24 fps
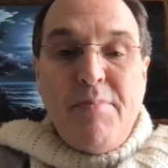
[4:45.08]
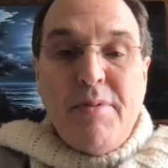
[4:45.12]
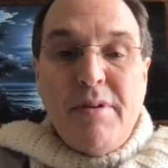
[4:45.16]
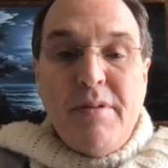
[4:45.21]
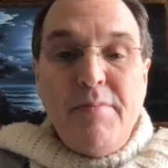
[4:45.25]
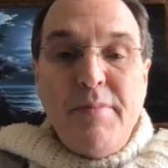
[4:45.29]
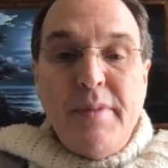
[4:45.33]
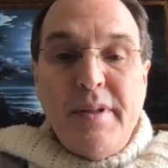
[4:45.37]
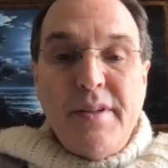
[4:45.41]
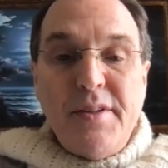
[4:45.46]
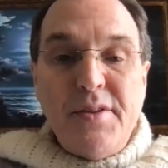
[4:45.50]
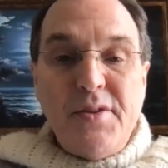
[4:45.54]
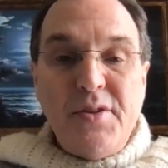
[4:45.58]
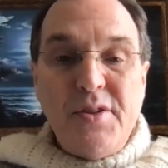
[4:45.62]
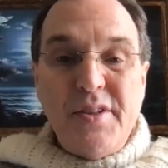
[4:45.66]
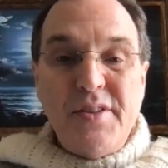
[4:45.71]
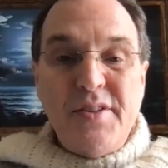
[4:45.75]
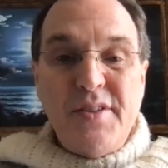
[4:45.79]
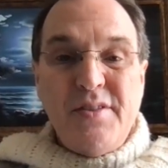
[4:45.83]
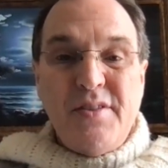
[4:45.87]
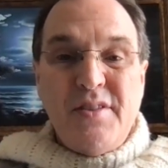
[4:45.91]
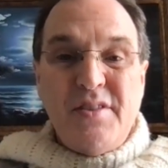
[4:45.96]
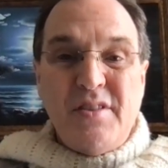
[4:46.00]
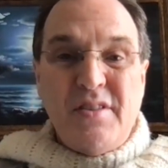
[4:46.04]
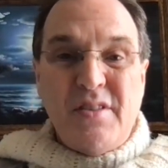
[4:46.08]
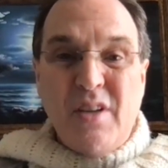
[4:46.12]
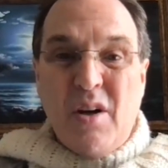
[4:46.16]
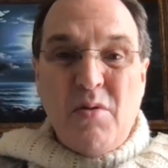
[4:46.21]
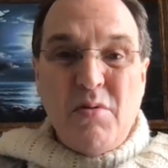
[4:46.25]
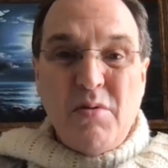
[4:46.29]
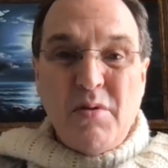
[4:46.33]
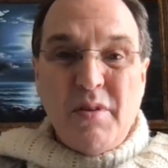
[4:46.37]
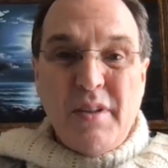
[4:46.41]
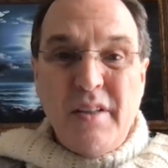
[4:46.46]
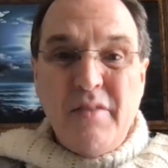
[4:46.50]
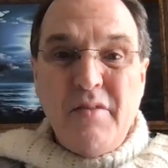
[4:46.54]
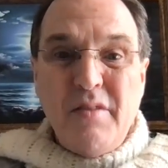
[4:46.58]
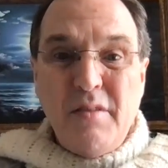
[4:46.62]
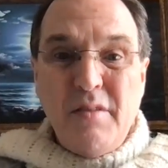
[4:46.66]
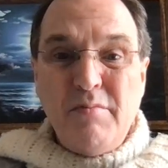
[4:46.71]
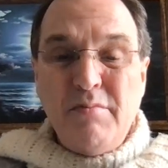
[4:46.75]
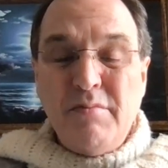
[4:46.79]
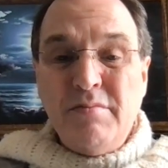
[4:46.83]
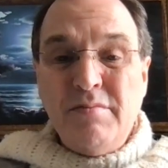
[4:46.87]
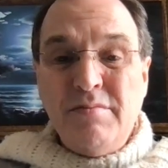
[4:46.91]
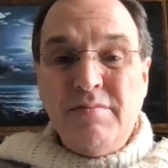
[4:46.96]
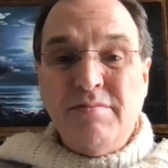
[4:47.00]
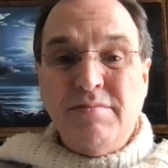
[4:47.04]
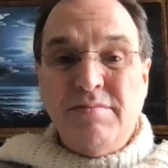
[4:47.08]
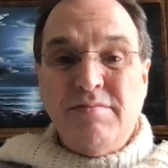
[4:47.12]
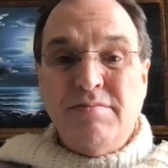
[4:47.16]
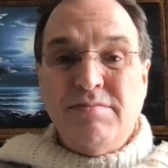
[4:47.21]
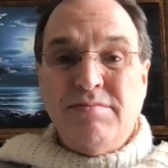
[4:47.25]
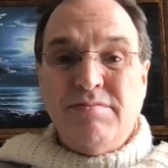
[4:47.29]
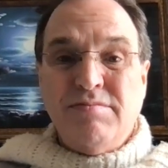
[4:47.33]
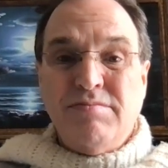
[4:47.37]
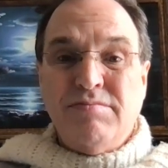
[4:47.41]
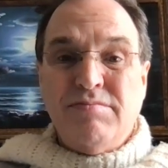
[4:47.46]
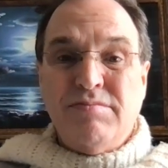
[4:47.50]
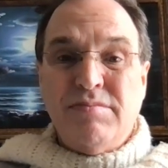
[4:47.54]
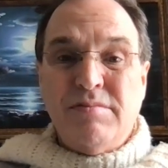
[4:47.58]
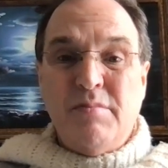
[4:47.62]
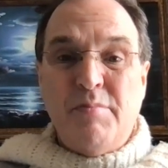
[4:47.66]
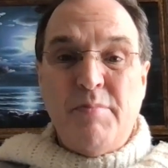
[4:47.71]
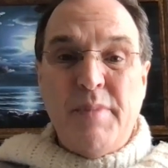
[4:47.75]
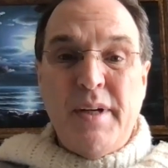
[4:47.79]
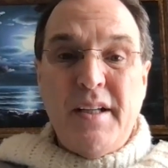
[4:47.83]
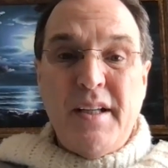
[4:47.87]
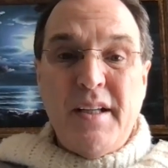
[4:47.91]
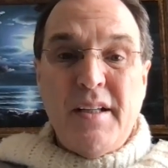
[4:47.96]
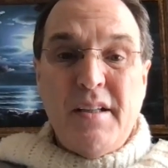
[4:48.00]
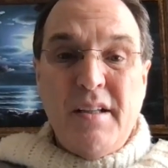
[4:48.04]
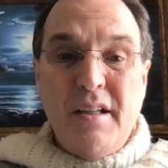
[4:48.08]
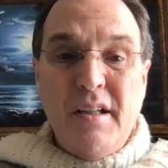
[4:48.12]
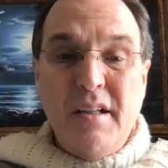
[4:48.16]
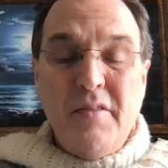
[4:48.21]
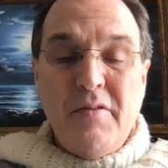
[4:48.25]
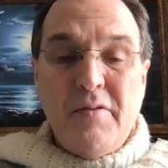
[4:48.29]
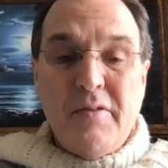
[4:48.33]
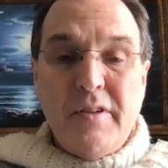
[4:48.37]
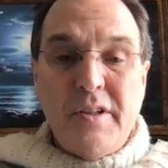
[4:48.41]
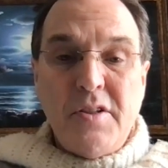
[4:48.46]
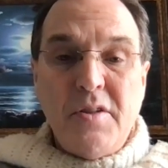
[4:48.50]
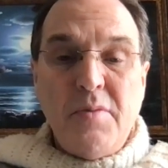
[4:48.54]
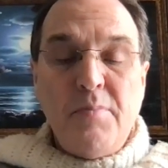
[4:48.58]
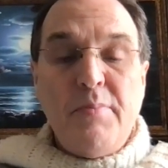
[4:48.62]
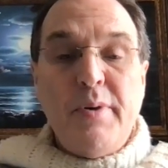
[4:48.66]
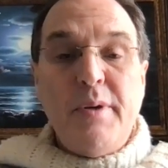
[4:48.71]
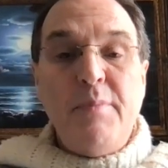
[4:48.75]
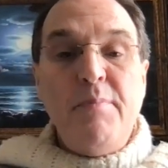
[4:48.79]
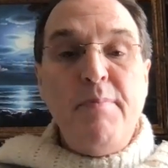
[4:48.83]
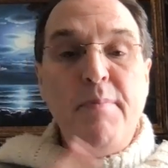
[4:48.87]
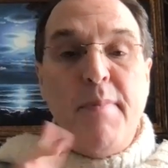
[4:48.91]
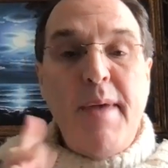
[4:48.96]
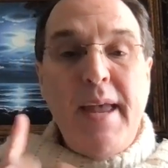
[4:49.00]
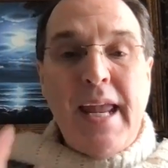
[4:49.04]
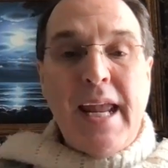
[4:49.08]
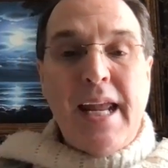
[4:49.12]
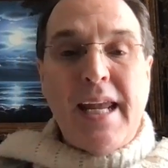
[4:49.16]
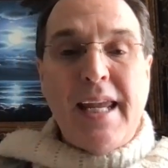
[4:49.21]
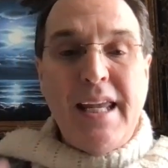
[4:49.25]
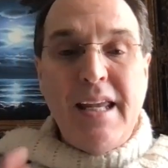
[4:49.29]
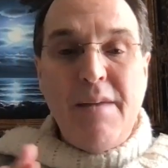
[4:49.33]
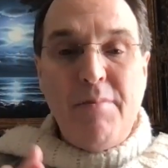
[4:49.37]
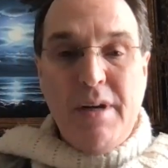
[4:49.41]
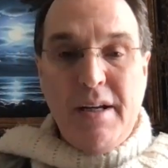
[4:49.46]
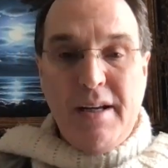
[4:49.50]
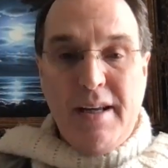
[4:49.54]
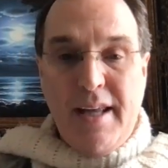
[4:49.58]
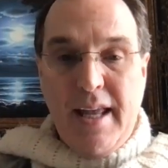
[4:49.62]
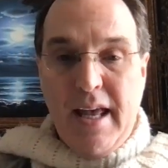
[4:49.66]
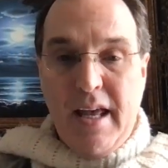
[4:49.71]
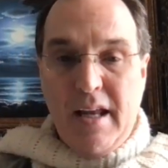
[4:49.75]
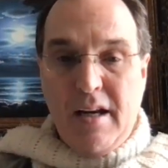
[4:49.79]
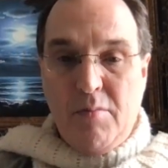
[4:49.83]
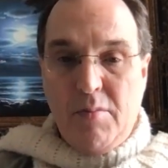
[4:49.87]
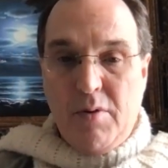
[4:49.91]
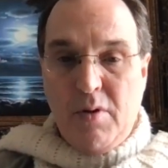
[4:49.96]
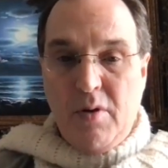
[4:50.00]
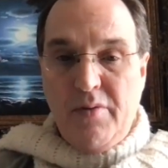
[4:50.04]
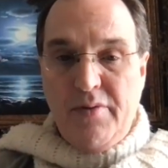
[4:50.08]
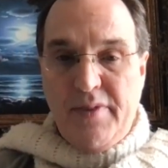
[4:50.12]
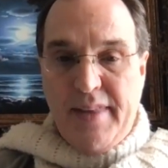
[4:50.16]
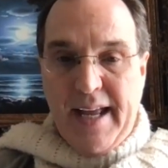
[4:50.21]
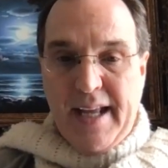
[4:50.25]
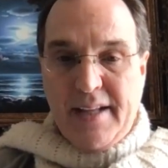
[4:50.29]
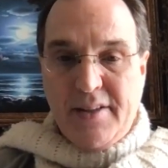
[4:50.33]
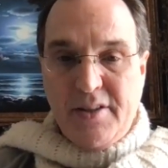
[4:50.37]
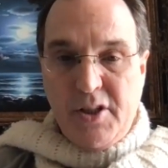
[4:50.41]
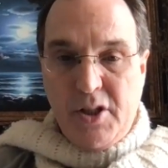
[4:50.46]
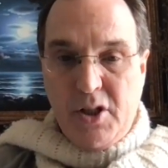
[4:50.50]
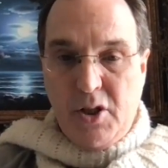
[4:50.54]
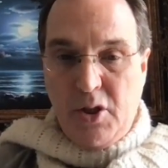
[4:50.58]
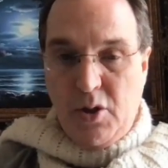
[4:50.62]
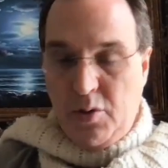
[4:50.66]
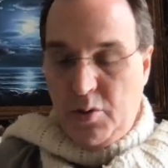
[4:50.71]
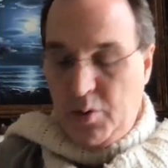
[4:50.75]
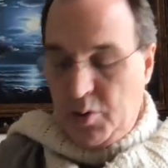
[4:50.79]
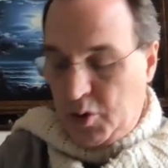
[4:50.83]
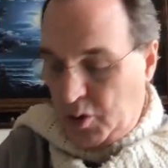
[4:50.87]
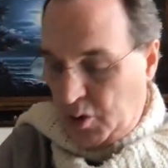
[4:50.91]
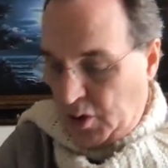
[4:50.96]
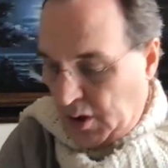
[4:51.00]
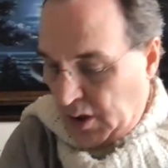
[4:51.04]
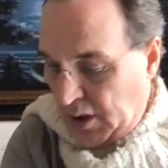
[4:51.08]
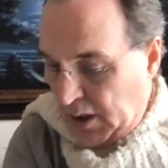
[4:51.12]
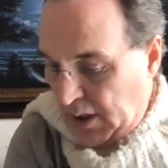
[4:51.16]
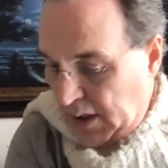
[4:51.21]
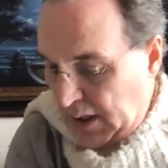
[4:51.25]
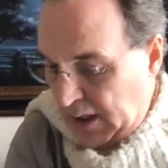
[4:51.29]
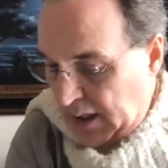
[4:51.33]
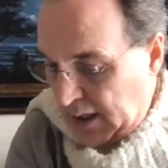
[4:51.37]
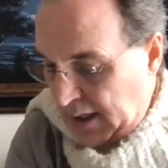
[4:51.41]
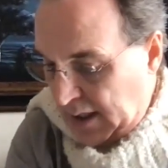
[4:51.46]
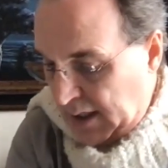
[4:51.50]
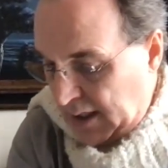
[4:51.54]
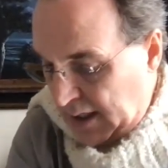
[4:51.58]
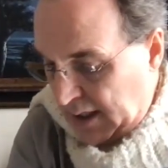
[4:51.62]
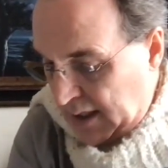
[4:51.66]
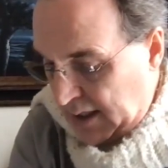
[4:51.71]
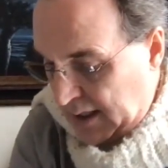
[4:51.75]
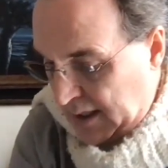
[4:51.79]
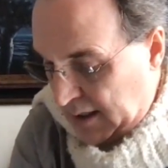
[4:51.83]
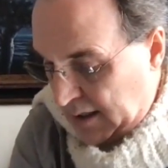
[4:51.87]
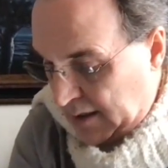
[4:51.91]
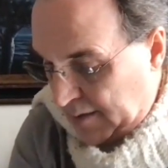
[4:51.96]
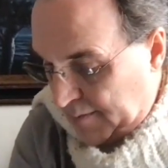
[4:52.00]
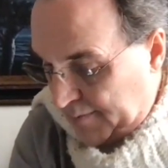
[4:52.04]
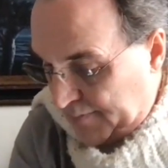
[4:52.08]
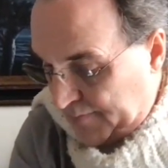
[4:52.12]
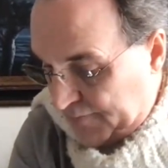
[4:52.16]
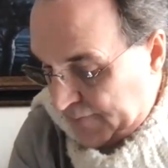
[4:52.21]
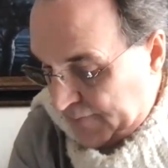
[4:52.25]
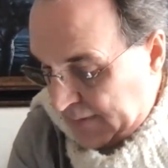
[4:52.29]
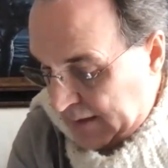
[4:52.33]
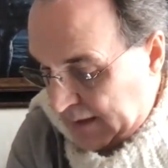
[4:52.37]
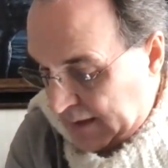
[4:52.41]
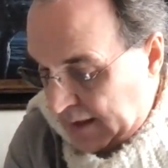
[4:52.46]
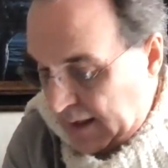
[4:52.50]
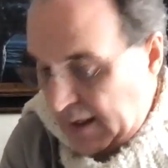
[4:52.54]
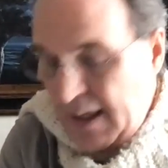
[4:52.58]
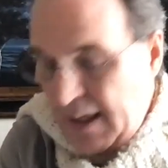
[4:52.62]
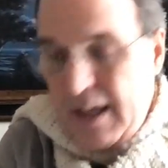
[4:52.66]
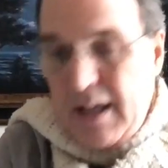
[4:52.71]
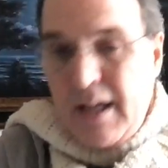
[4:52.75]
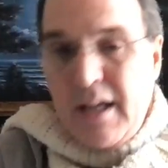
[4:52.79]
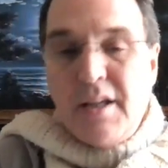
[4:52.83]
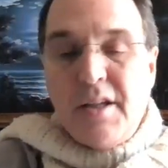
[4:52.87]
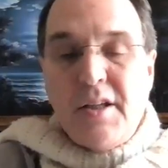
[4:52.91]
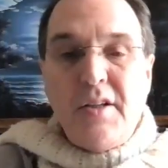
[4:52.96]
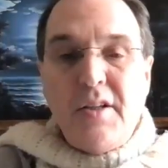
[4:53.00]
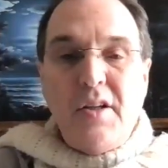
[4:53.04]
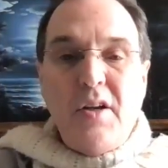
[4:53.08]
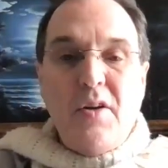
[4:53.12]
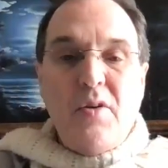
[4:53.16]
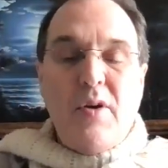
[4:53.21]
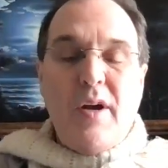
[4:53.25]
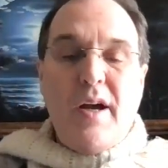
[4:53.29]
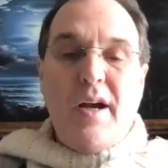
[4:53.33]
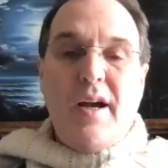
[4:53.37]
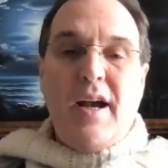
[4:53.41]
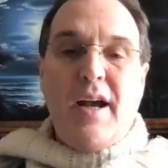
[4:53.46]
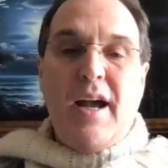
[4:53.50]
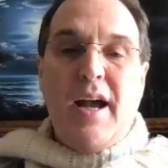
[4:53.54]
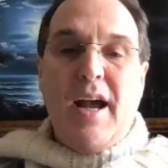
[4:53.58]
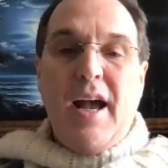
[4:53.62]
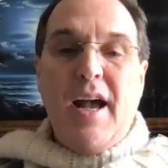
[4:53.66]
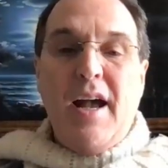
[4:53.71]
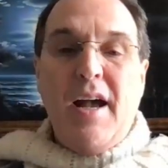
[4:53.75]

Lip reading: One of the best ways to stop him is just don't give him media coverage, but make him accountable. That's huge. Um,